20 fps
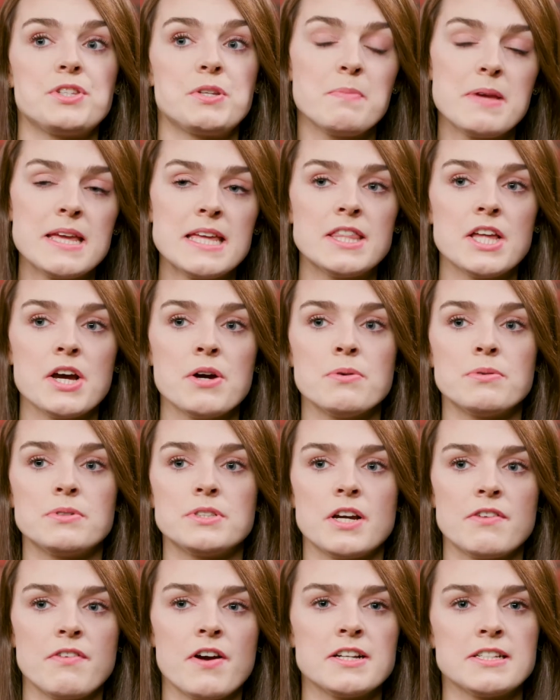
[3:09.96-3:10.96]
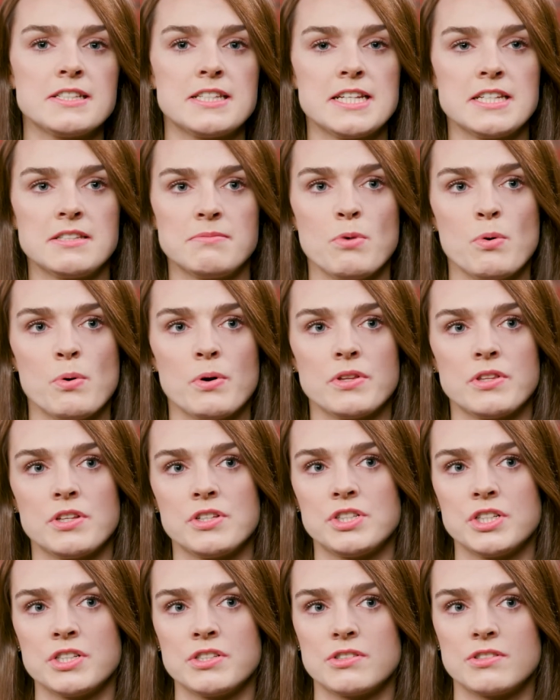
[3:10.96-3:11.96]
To me, though, diversity is more
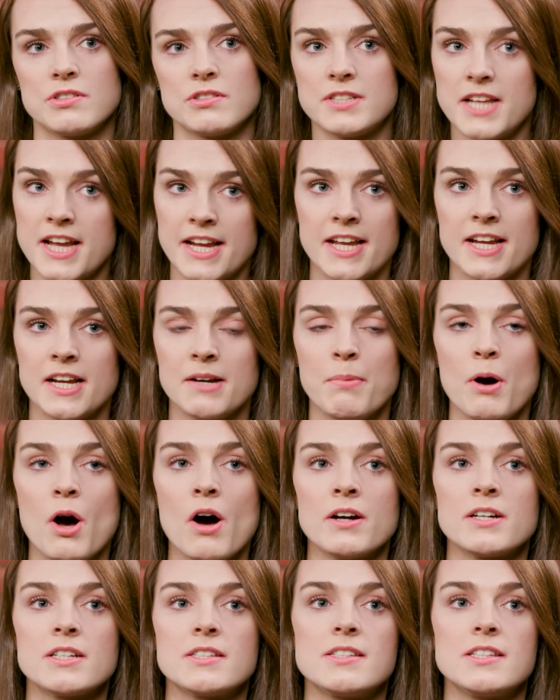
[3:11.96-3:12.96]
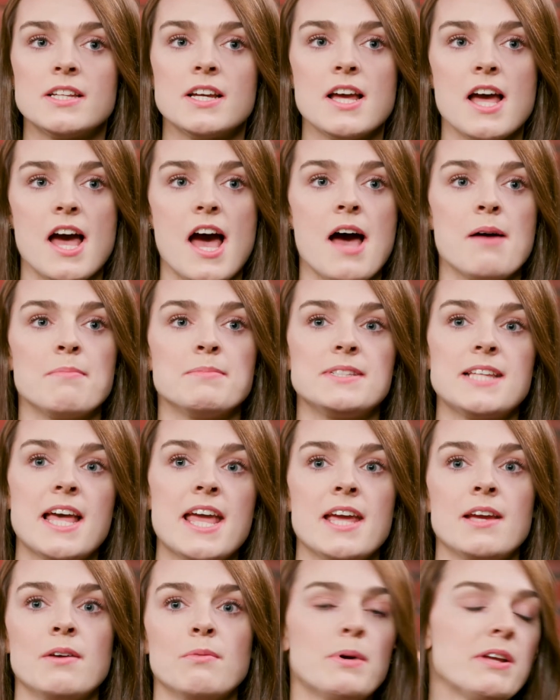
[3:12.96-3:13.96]
than just ticking a box um,
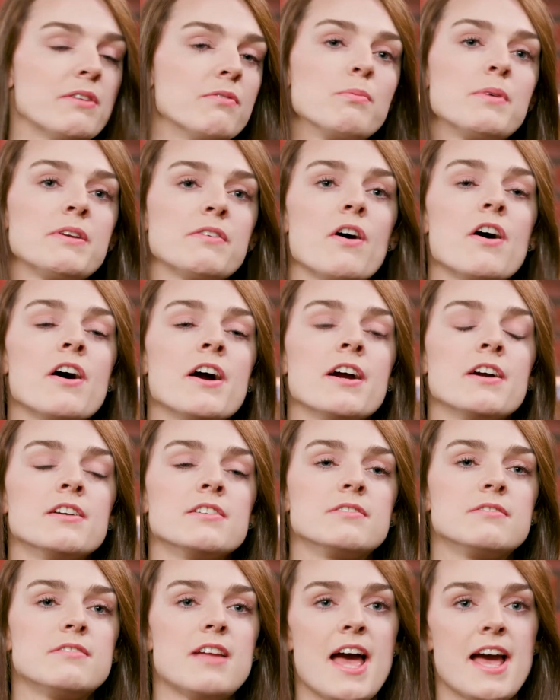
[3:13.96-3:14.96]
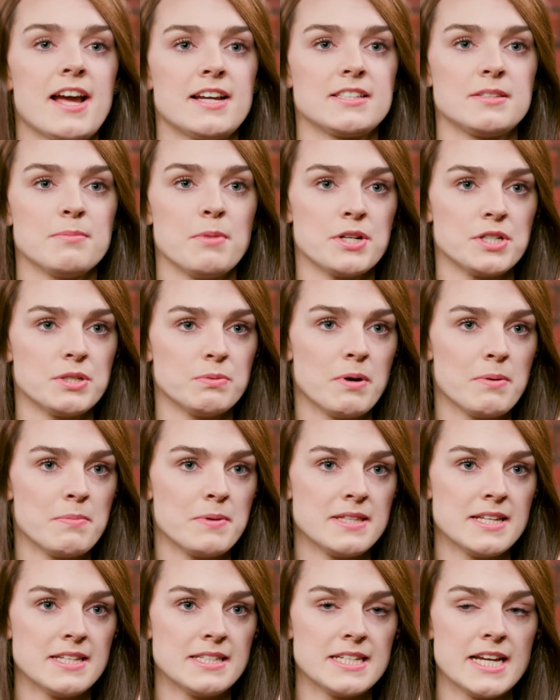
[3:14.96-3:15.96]
saying we've, we've hired X amount of
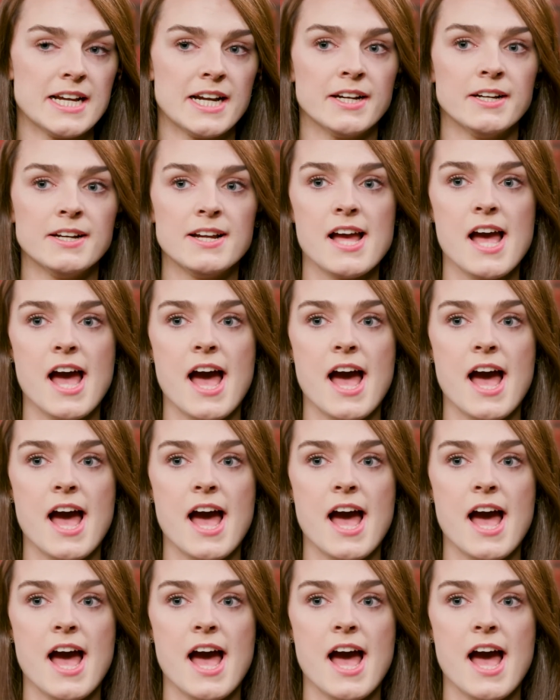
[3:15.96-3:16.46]
women this year.